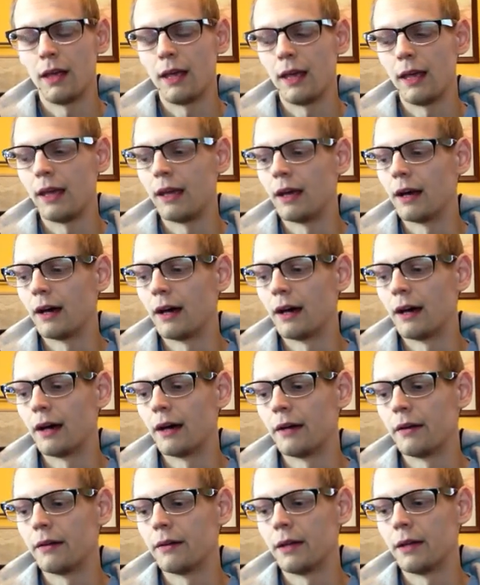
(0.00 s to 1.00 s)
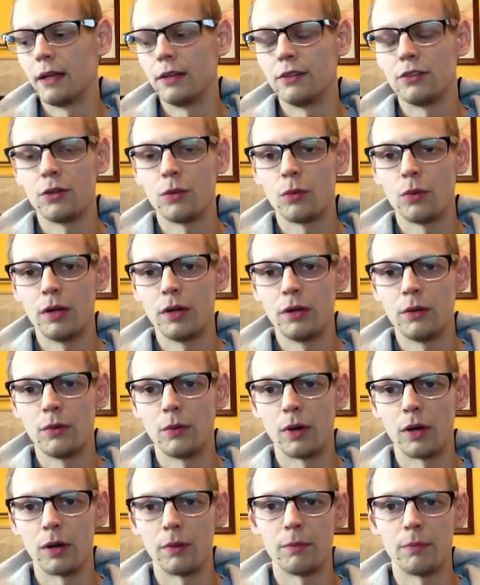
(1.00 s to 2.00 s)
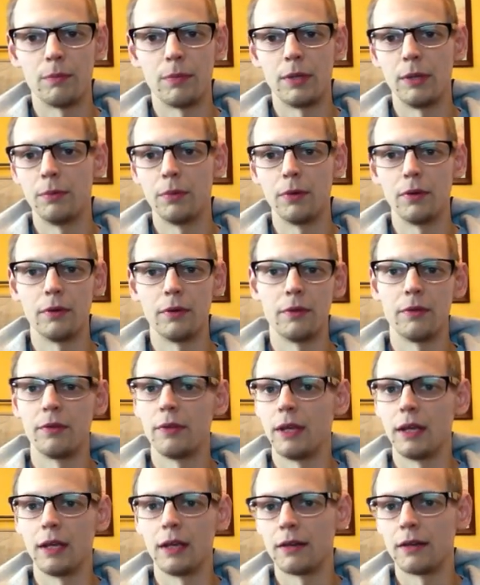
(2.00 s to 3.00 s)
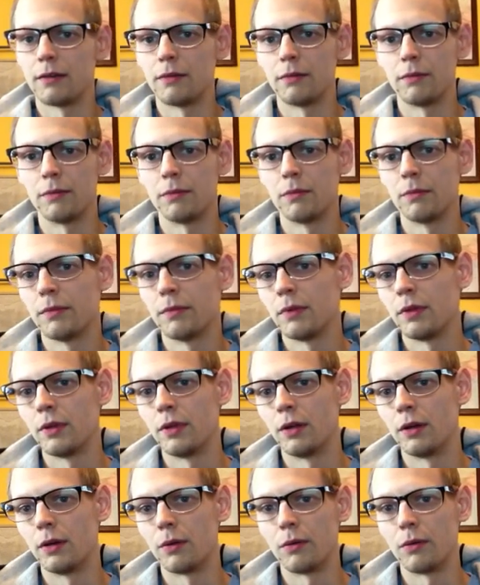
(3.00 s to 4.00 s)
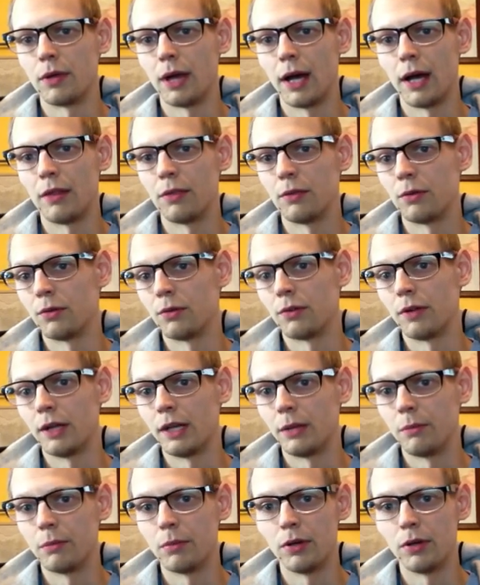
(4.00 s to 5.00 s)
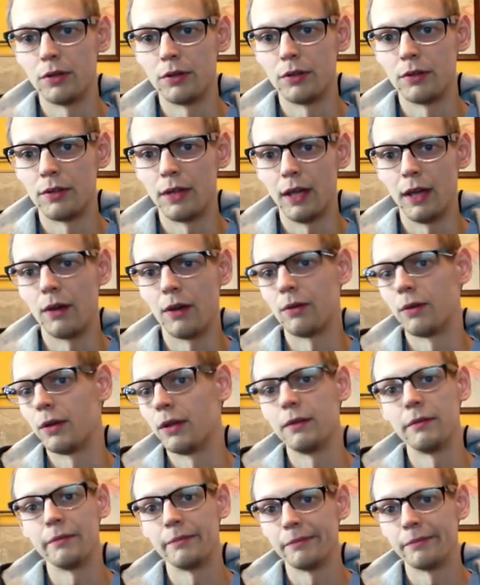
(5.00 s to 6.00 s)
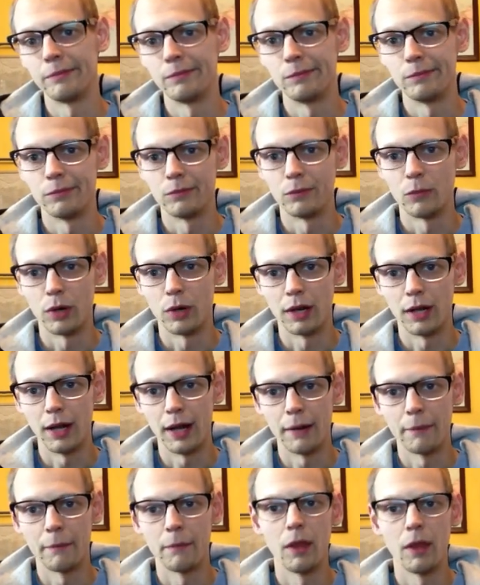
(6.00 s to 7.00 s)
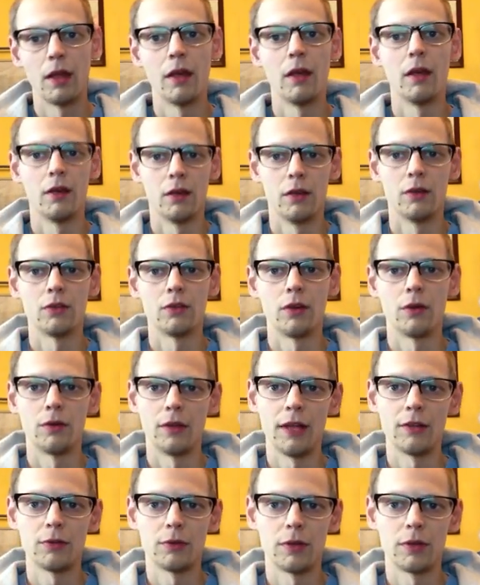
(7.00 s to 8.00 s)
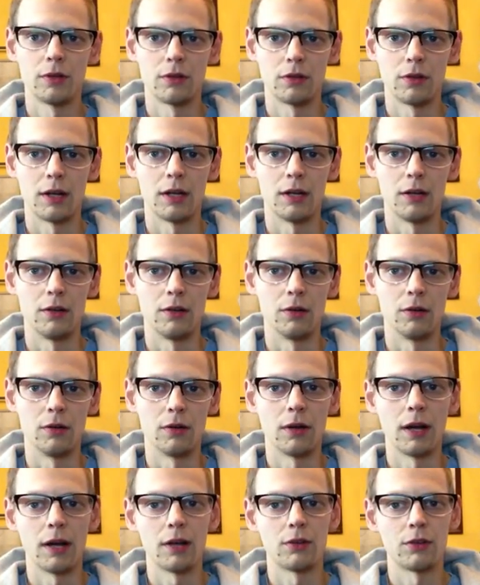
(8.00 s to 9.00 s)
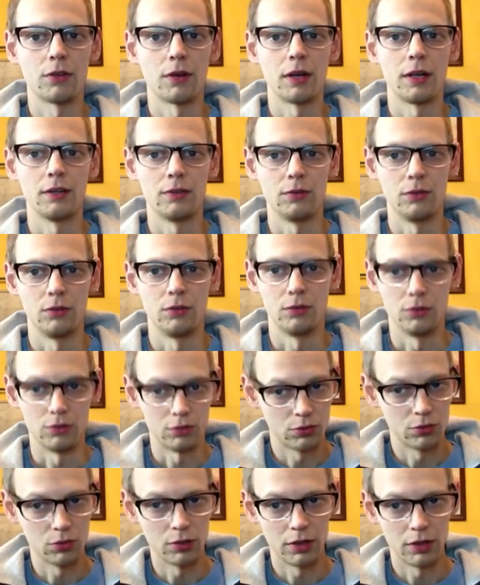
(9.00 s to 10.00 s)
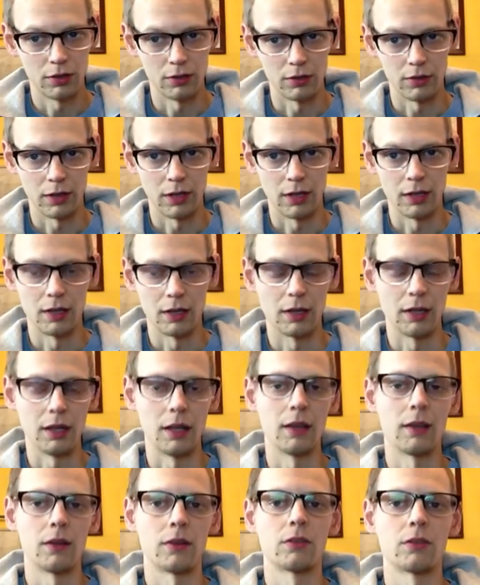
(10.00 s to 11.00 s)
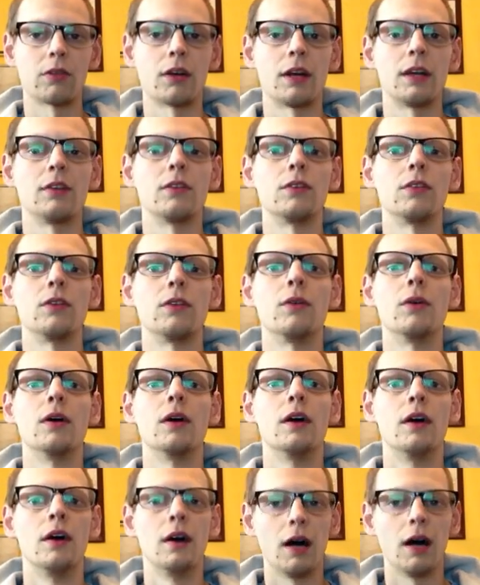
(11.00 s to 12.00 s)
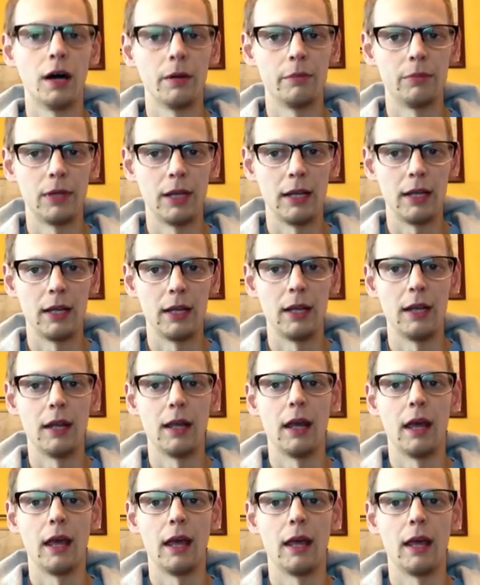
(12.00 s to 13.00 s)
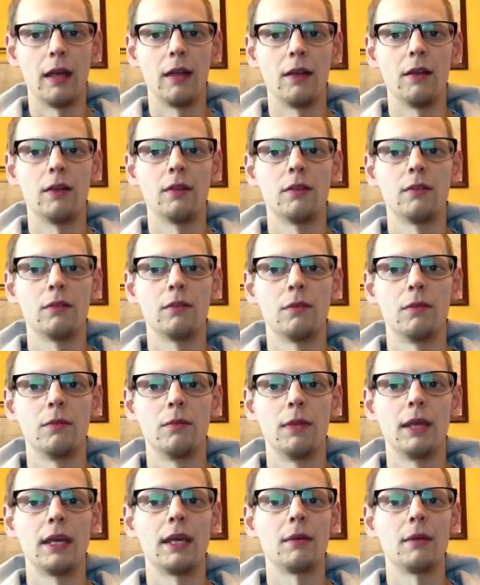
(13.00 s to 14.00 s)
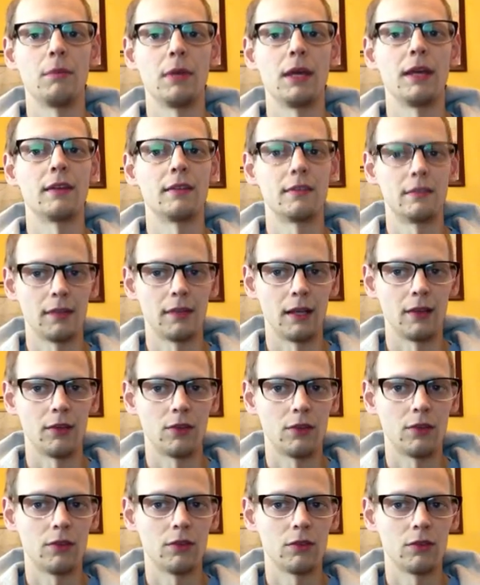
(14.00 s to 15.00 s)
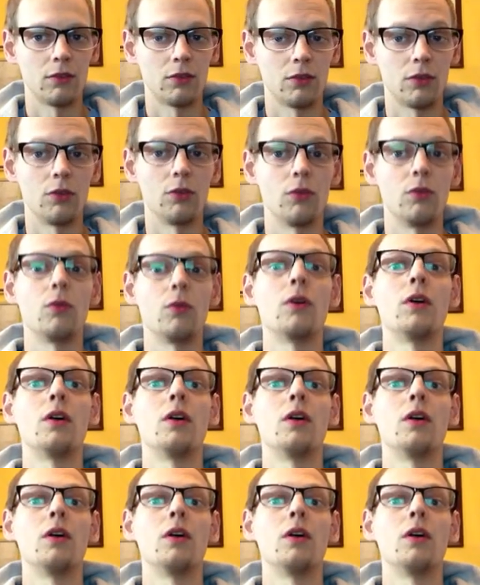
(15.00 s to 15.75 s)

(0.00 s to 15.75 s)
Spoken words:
a ancient one where people think, God throws lightning bolts down and whatnot? So that's what they're trying to do. They're not trying to destroy Christianity. They're trying to update it and make it make sense to